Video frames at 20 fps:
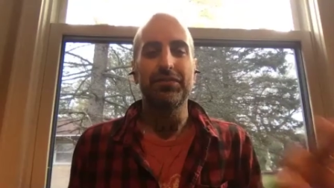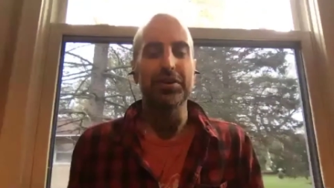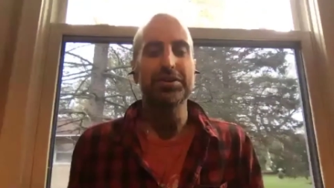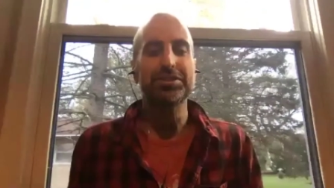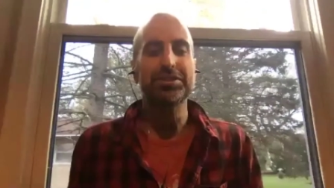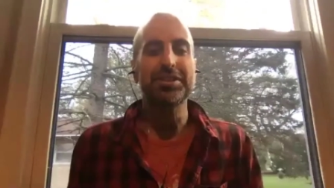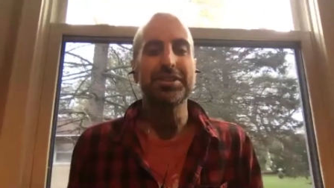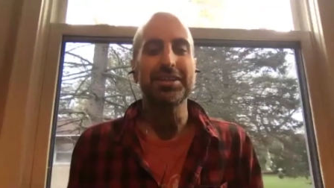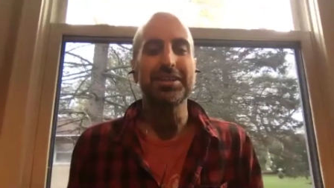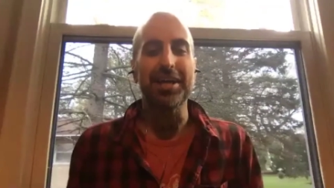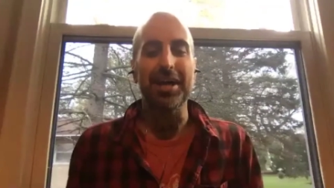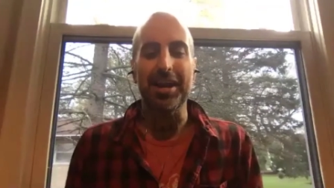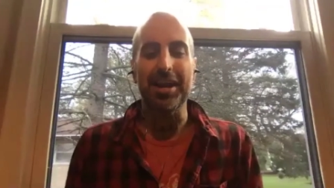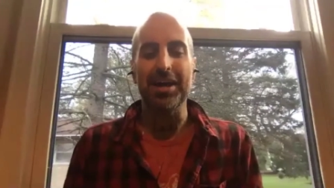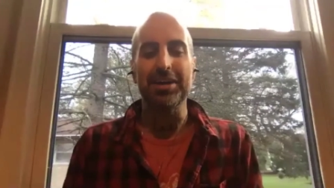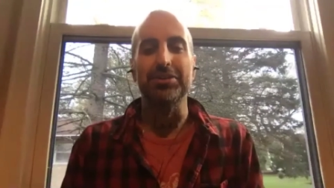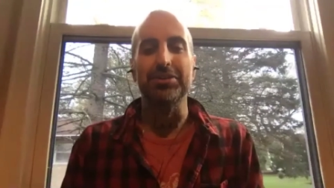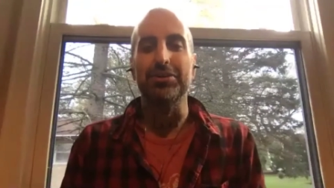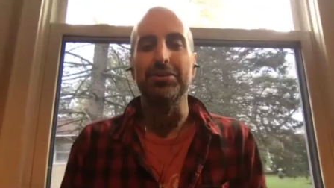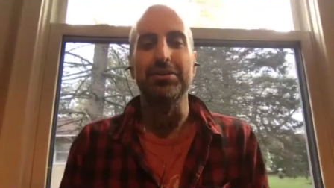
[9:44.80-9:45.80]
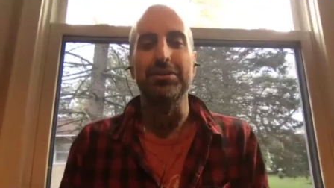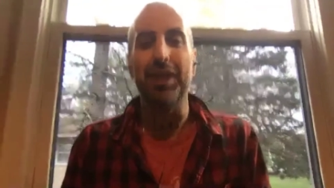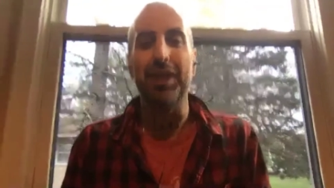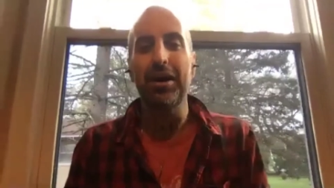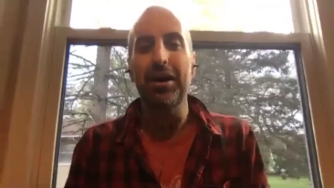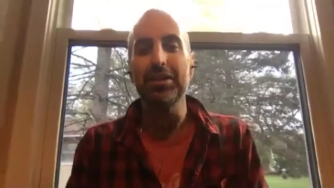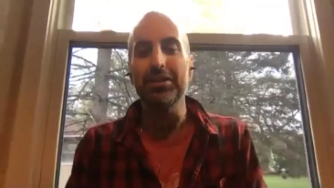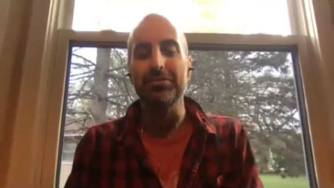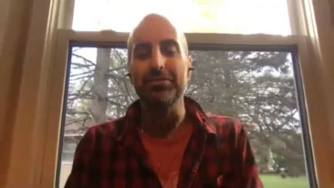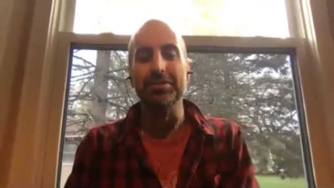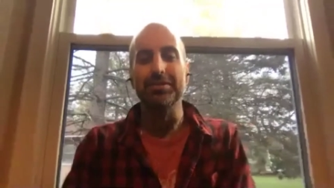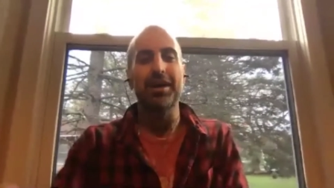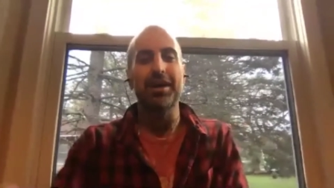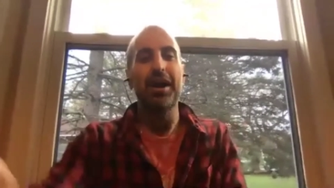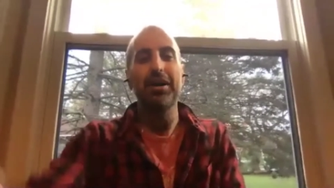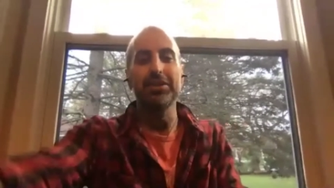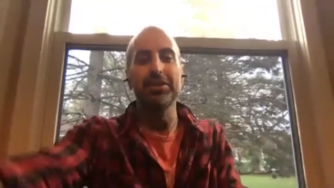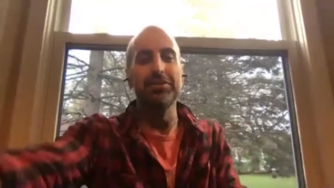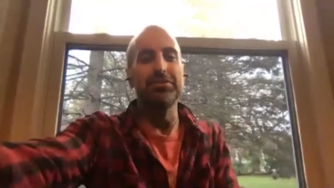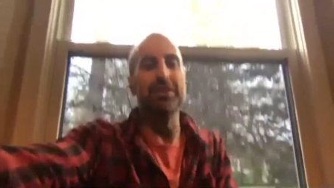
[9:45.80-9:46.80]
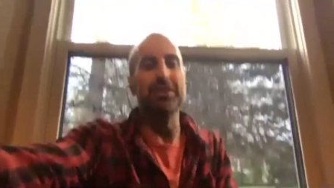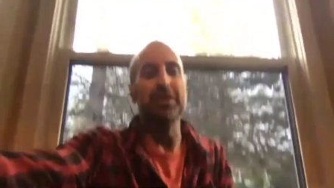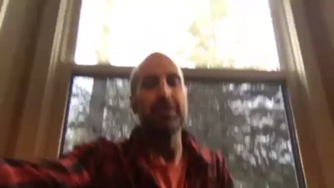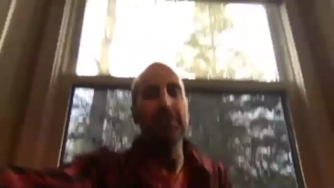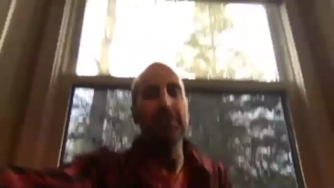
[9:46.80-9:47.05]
thing that I do, and I'll even get into